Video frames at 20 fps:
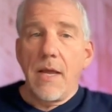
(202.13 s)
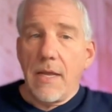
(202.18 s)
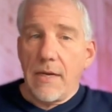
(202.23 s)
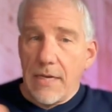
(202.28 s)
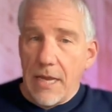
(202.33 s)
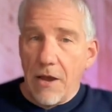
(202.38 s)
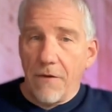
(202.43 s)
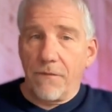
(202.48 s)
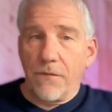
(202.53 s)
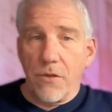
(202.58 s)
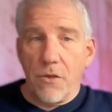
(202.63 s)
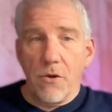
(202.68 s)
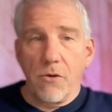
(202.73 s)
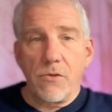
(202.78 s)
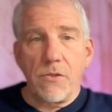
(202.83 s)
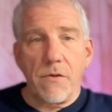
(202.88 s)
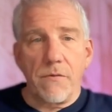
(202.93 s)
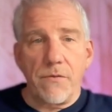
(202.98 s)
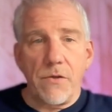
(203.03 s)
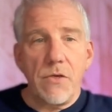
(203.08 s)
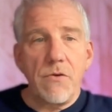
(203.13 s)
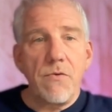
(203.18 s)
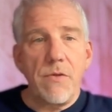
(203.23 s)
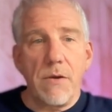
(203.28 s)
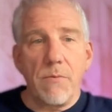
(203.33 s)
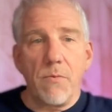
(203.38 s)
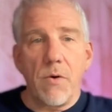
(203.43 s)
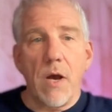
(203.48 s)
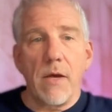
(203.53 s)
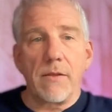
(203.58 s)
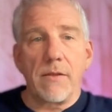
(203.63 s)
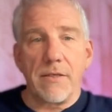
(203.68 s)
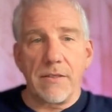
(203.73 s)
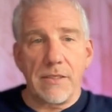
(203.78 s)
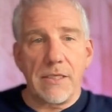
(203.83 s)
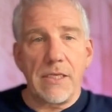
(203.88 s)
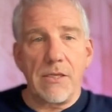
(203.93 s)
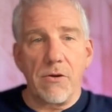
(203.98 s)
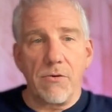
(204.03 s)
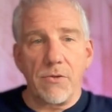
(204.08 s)
Now, for those of you that want to
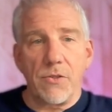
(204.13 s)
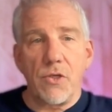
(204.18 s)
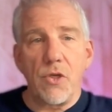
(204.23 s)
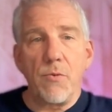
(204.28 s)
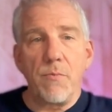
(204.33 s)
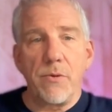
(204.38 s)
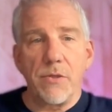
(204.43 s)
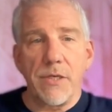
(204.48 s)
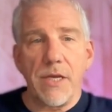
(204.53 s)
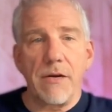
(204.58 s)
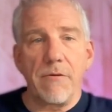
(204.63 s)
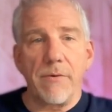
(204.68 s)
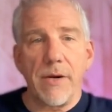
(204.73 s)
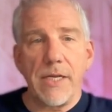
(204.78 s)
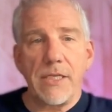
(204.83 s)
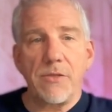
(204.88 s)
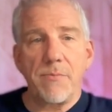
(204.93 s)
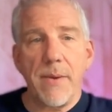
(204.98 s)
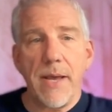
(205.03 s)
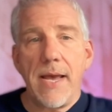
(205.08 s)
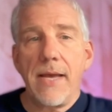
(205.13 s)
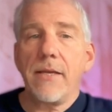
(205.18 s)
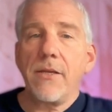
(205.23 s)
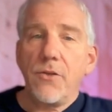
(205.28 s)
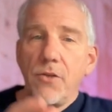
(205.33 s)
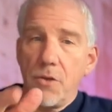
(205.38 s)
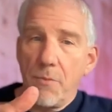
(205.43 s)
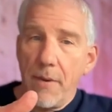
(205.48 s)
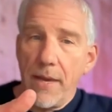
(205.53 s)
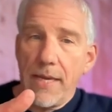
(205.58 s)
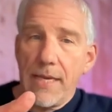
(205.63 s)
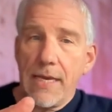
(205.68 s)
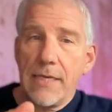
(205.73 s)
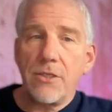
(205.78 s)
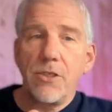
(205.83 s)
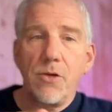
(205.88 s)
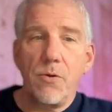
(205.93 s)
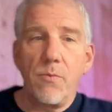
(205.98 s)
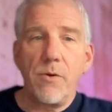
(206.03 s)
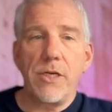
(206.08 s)
see those 2% rates back, you may
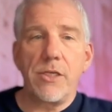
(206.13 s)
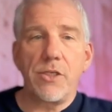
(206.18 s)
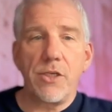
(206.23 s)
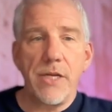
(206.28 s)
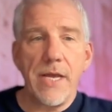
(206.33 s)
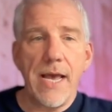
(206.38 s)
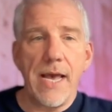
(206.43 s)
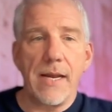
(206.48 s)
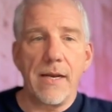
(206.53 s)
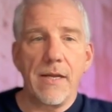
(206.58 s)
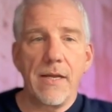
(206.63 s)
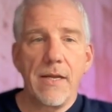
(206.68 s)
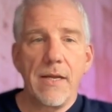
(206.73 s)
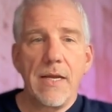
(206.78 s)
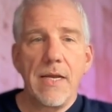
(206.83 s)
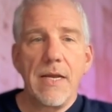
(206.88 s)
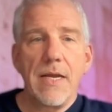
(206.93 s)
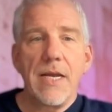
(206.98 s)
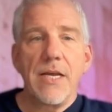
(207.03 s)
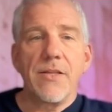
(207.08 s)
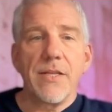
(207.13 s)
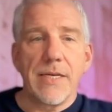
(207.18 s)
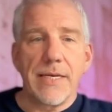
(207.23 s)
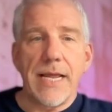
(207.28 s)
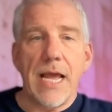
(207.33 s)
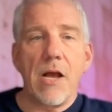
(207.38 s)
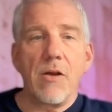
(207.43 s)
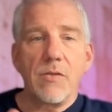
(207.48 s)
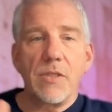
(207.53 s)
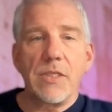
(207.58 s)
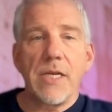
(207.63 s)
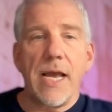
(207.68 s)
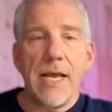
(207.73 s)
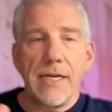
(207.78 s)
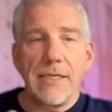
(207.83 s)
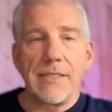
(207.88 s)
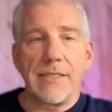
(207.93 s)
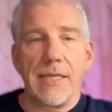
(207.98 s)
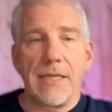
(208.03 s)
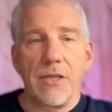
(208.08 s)
get your wish yet. The downside
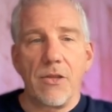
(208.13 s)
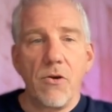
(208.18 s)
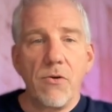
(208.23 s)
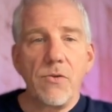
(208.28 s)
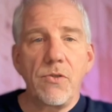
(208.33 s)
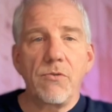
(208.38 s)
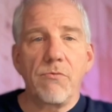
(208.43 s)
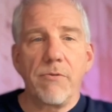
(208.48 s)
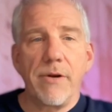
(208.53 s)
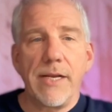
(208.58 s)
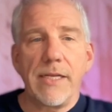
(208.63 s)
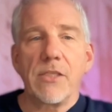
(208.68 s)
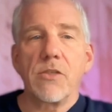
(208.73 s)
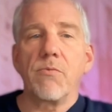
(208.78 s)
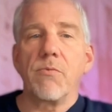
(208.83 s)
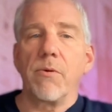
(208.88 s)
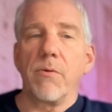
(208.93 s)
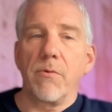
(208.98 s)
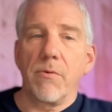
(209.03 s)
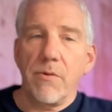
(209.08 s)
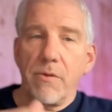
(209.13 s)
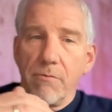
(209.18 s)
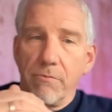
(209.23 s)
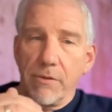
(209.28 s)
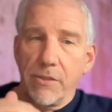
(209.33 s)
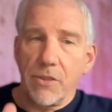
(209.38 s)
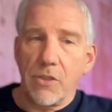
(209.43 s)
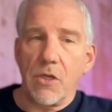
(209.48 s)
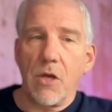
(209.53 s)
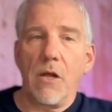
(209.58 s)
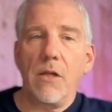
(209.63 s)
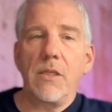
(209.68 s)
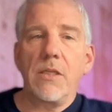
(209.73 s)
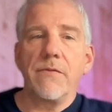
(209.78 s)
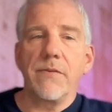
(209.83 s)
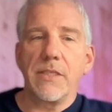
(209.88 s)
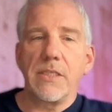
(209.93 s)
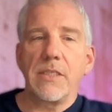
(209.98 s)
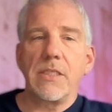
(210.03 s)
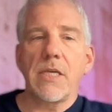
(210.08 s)
is that those rates were the result
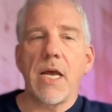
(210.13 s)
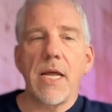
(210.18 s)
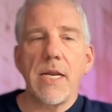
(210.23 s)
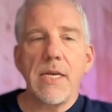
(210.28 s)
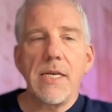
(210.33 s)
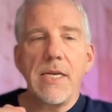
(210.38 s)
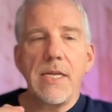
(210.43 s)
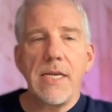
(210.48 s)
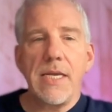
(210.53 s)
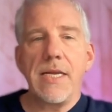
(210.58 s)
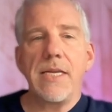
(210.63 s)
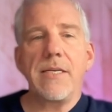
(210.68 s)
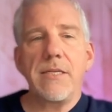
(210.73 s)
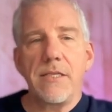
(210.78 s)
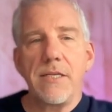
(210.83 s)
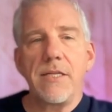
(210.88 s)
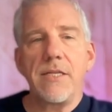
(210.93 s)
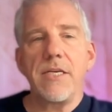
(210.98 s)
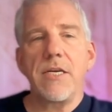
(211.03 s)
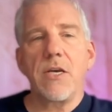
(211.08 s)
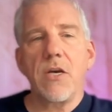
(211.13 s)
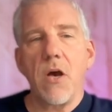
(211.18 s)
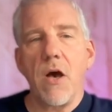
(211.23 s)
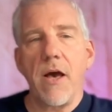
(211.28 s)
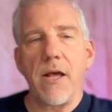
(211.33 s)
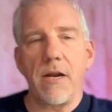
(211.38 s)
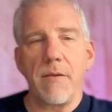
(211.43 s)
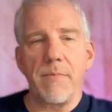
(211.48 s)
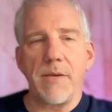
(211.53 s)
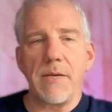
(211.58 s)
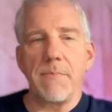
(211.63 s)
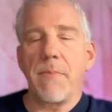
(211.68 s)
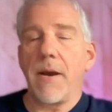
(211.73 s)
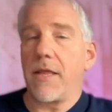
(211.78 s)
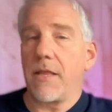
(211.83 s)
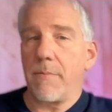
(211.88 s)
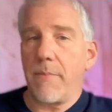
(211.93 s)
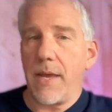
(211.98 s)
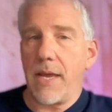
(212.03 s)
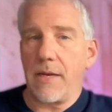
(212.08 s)
of a sudden hit to the economy by
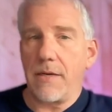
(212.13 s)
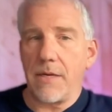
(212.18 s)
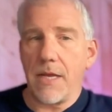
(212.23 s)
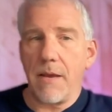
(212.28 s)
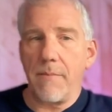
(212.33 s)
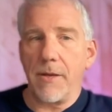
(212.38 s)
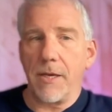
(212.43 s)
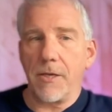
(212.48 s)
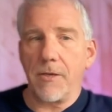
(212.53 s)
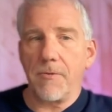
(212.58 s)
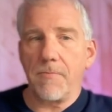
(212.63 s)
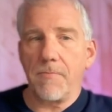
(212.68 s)
the pandemic.